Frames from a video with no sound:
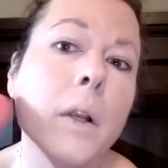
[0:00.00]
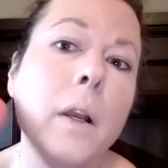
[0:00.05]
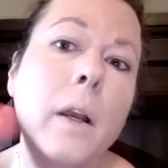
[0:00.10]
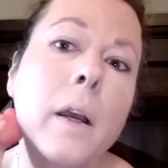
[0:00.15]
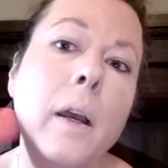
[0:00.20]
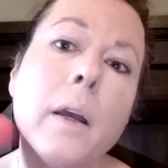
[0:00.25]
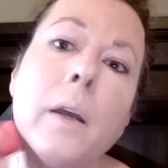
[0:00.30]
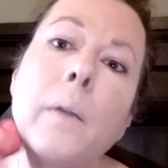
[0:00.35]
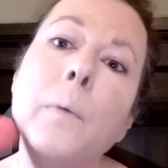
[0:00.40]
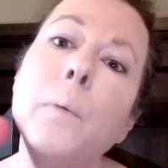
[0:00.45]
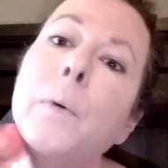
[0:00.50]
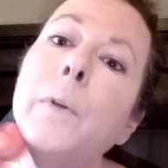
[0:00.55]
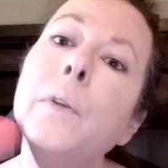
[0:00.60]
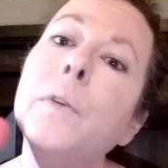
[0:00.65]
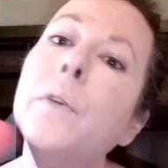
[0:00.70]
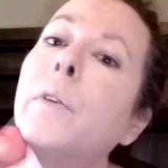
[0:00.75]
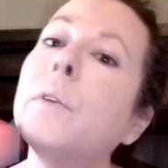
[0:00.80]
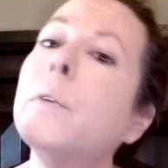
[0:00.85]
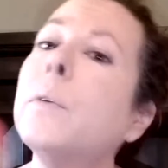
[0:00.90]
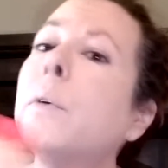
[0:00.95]
And we
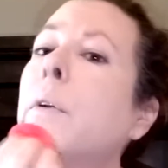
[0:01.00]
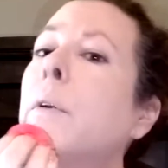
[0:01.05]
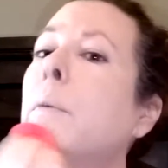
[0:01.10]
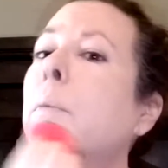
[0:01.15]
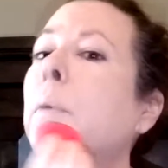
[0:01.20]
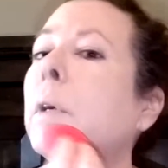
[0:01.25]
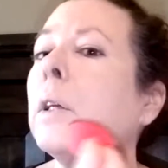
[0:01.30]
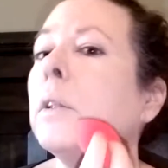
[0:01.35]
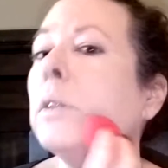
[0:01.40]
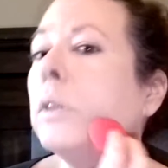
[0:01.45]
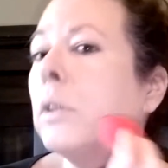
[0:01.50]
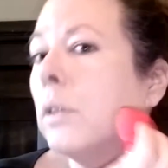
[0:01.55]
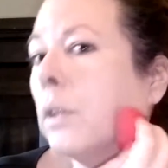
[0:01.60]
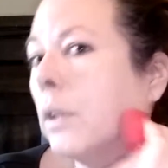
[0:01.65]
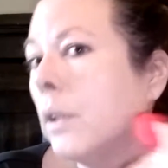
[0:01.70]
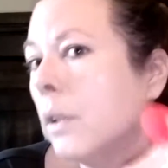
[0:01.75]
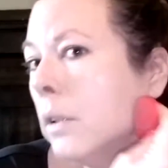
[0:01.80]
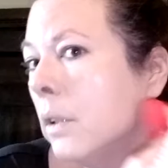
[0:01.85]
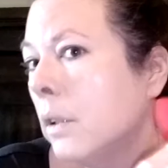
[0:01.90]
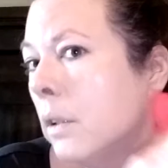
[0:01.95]
just want to make
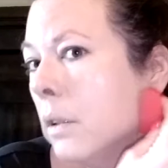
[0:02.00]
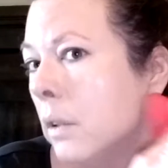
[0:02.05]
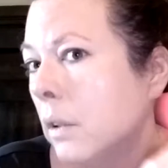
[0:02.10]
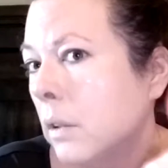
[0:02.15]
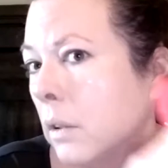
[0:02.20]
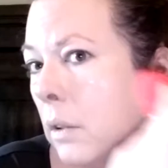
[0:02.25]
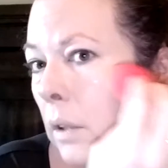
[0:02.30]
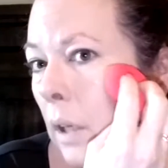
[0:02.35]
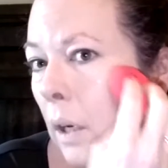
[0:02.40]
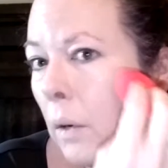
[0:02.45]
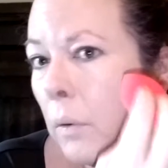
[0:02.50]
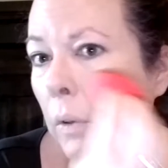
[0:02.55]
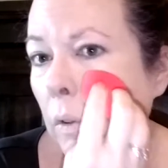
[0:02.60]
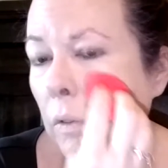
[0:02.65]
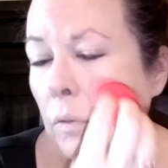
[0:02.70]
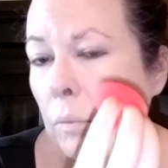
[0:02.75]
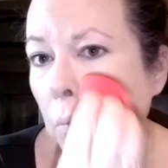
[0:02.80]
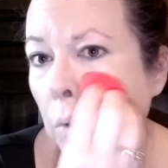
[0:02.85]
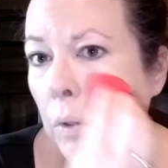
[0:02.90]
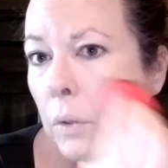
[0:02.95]
sure that
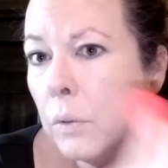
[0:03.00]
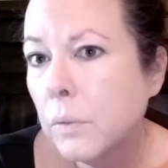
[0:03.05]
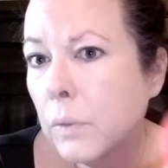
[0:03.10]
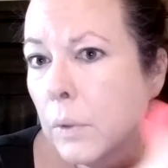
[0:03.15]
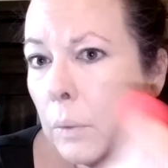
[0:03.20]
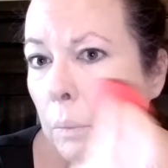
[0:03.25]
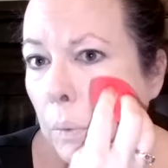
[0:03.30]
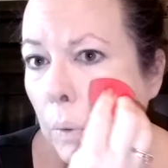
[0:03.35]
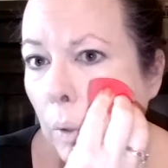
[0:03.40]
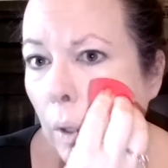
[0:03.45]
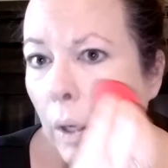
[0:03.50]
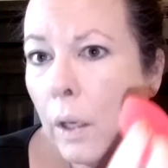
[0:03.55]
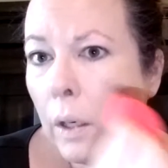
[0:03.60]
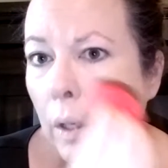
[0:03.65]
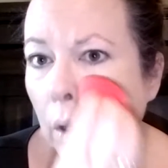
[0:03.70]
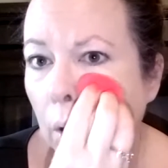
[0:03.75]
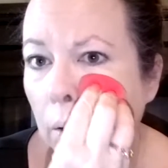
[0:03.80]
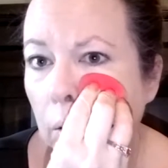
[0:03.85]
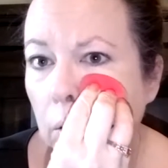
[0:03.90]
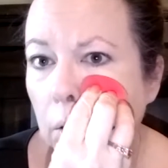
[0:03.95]
we've moved the
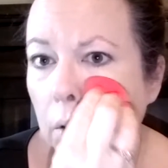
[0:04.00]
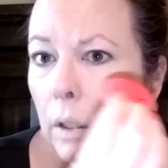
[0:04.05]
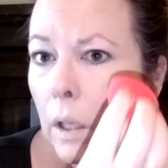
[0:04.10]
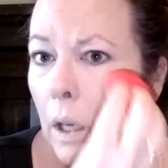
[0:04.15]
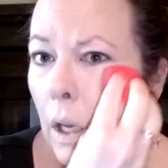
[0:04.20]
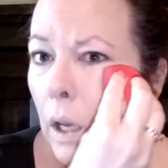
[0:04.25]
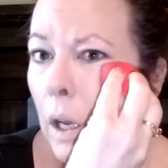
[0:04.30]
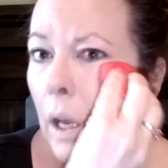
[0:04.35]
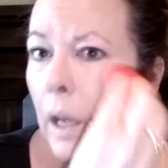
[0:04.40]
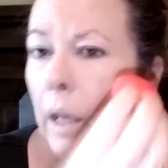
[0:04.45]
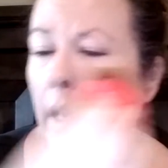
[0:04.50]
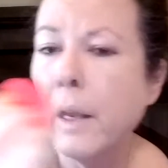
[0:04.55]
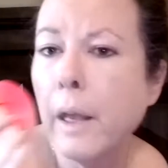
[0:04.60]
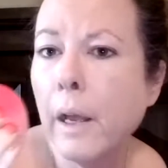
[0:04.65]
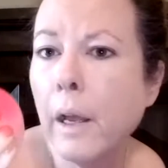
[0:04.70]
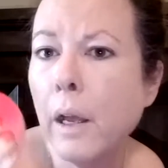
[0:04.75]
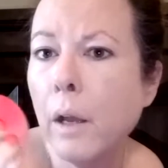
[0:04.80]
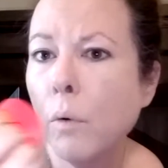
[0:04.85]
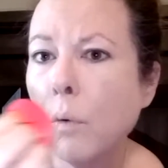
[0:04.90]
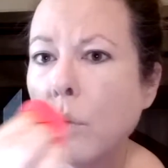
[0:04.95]
product and
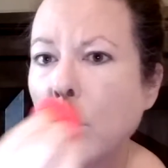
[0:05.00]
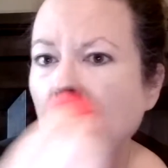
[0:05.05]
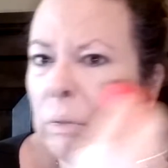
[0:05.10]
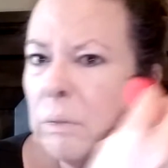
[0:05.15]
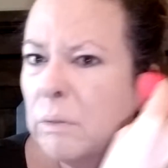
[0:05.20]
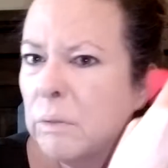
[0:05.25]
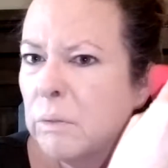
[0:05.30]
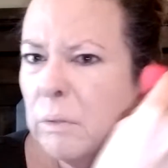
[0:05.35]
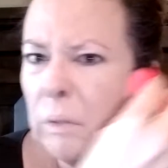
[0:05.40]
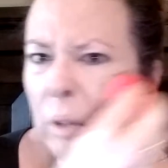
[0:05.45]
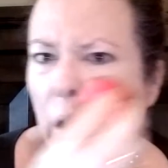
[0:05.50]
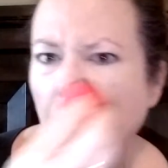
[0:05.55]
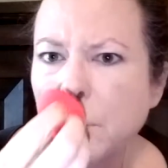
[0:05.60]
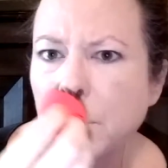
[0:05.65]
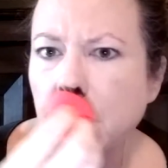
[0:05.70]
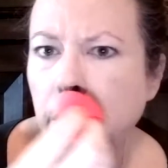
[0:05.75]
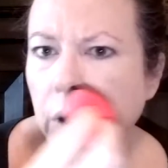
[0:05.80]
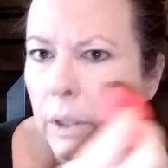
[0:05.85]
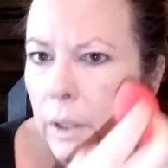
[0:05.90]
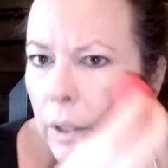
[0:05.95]
not
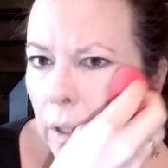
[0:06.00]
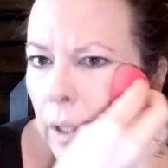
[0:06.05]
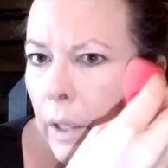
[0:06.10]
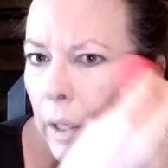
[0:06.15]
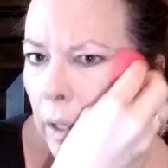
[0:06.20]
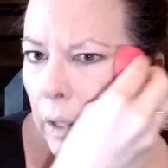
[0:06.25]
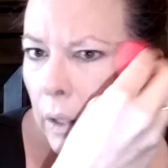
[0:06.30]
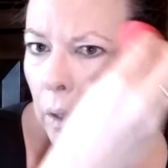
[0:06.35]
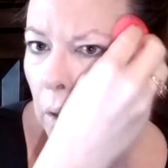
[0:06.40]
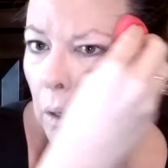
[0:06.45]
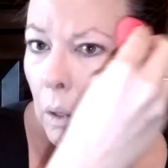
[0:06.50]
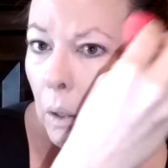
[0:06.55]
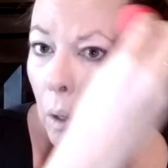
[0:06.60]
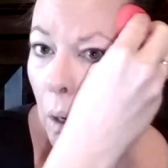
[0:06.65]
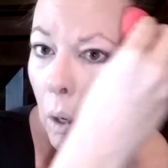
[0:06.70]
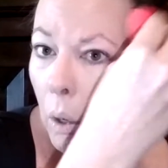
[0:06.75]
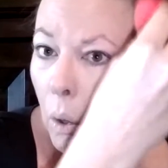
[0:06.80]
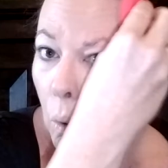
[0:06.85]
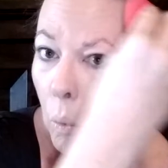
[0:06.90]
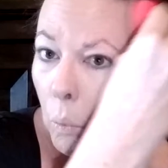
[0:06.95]
rubbed it in,
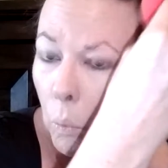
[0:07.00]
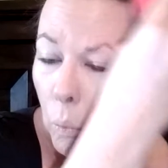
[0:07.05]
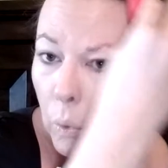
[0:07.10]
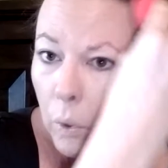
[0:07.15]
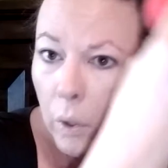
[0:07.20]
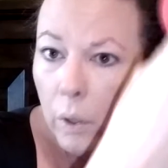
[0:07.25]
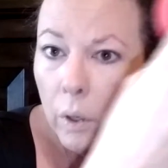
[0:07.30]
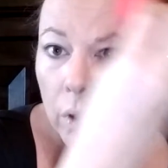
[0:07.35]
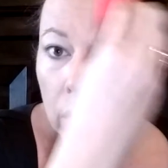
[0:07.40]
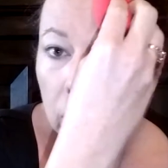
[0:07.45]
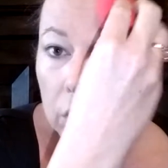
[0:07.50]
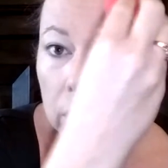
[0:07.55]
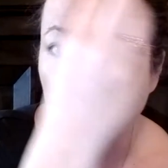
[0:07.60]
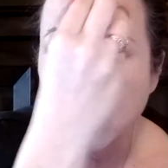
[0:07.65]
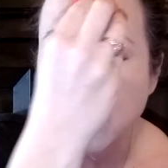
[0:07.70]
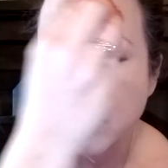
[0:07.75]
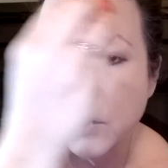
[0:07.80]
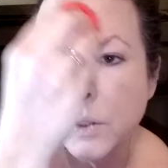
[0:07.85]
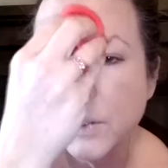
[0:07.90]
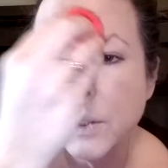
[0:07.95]
or
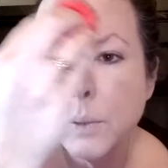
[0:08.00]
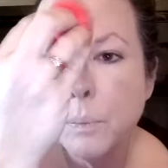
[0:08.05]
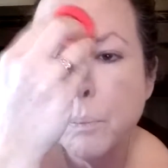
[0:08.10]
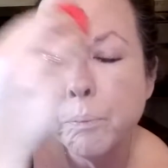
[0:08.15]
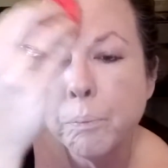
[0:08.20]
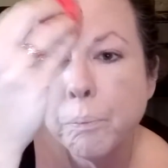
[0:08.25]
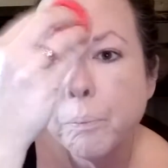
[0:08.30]
just